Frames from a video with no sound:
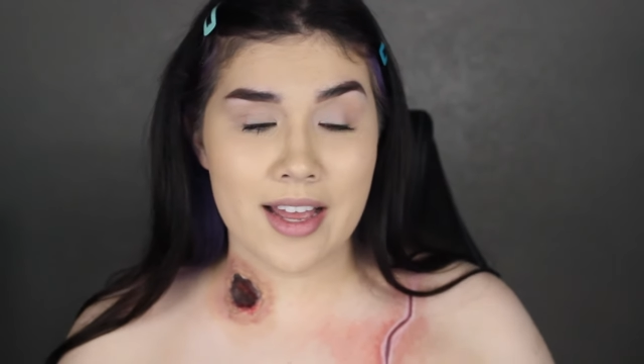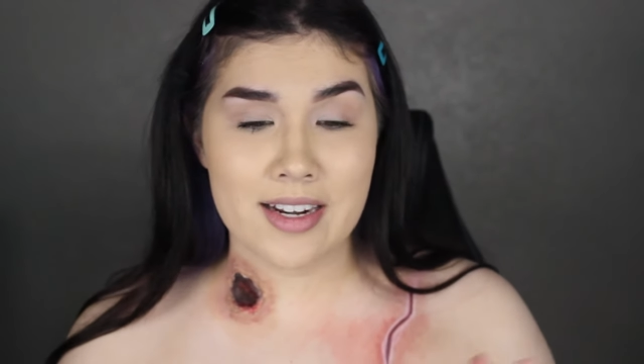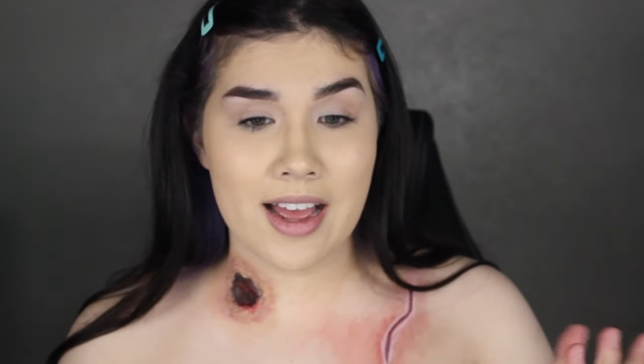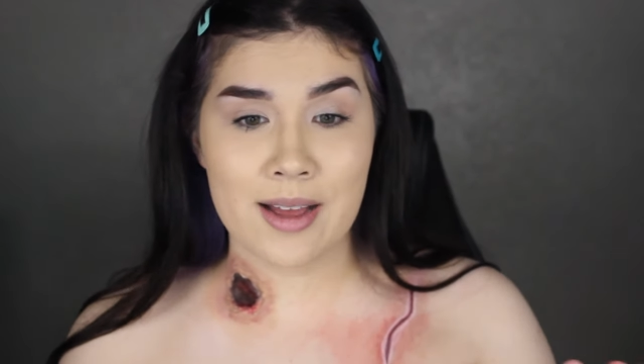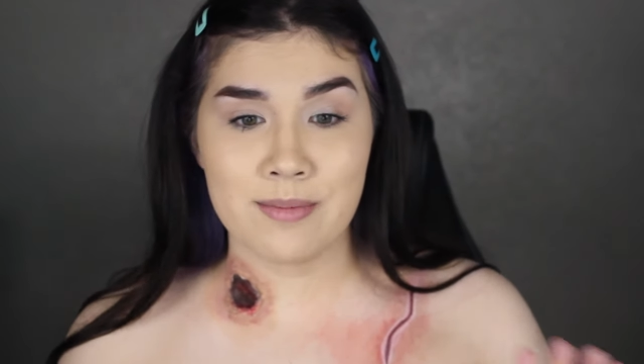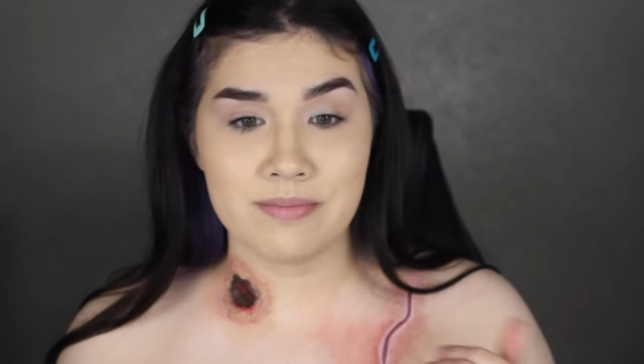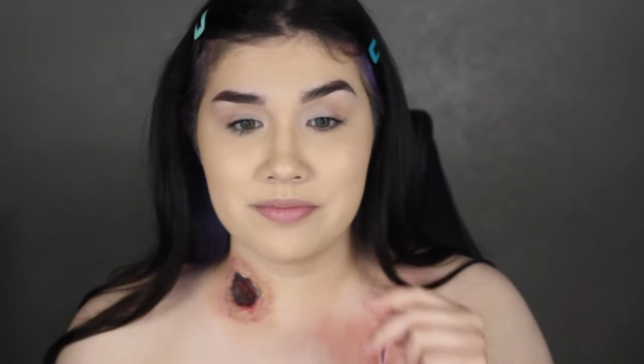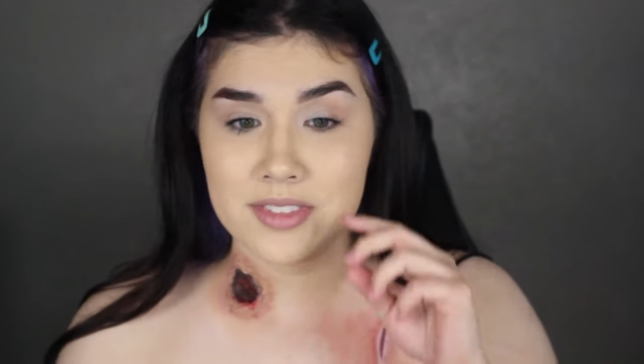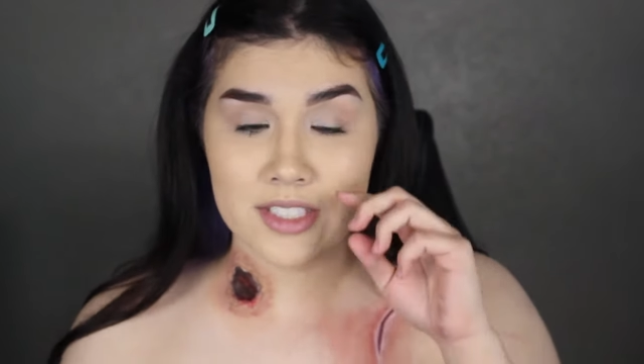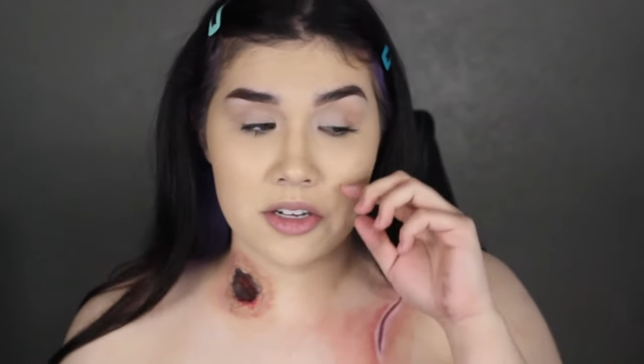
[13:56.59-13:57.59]
and I'm
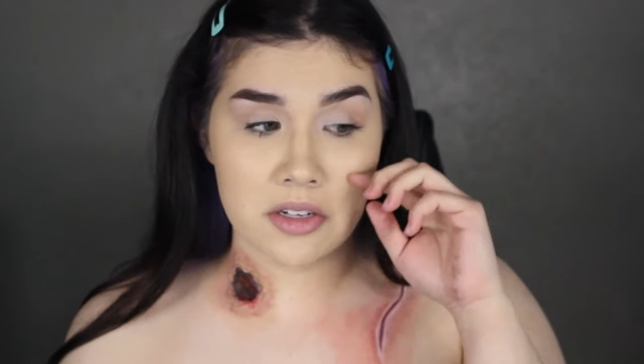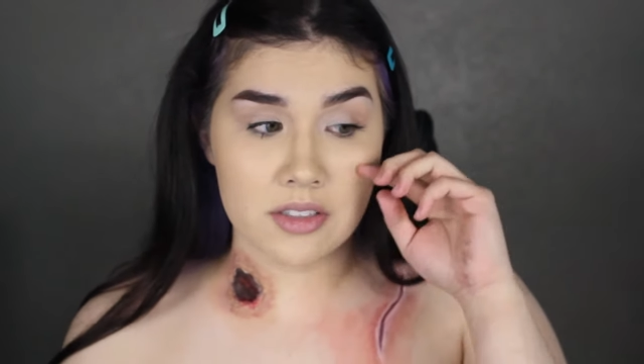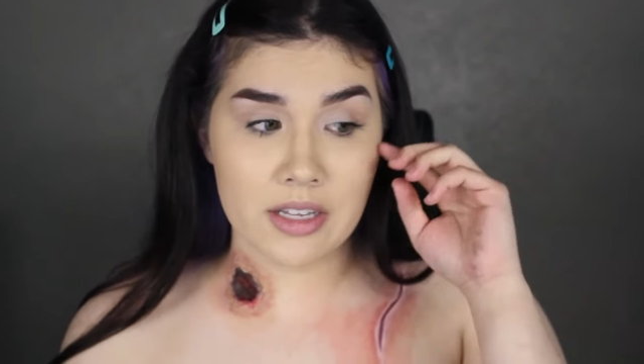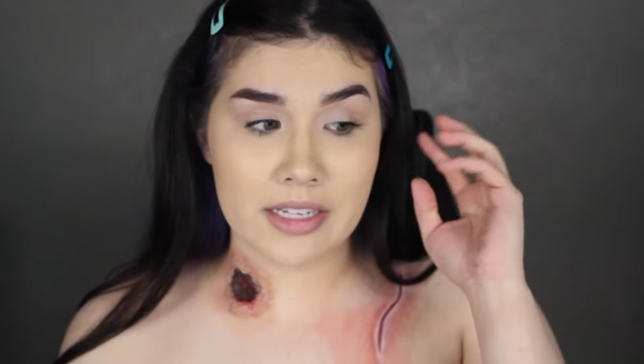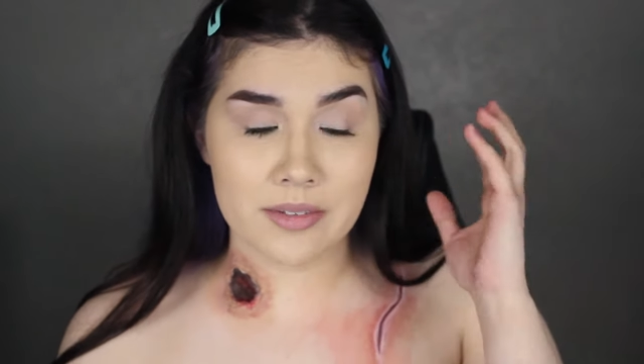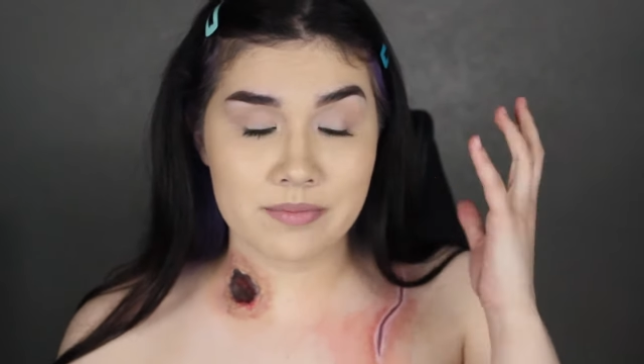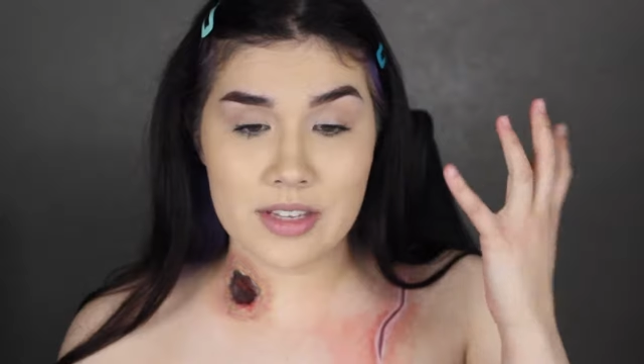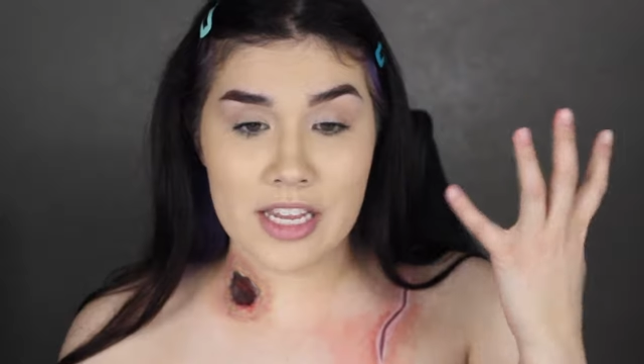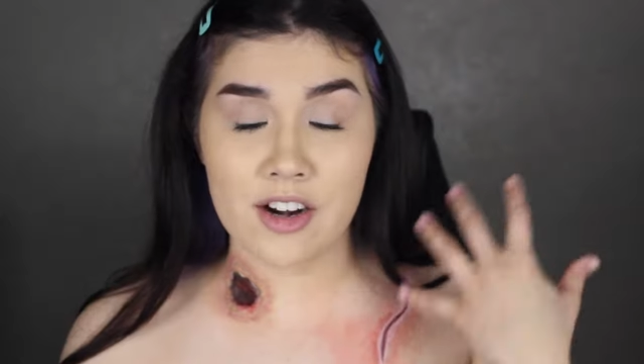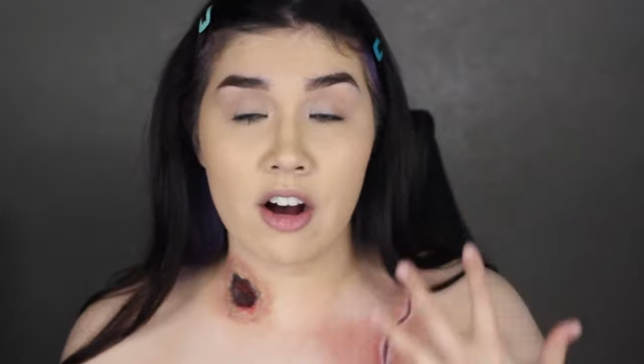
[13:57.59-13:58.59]
still like in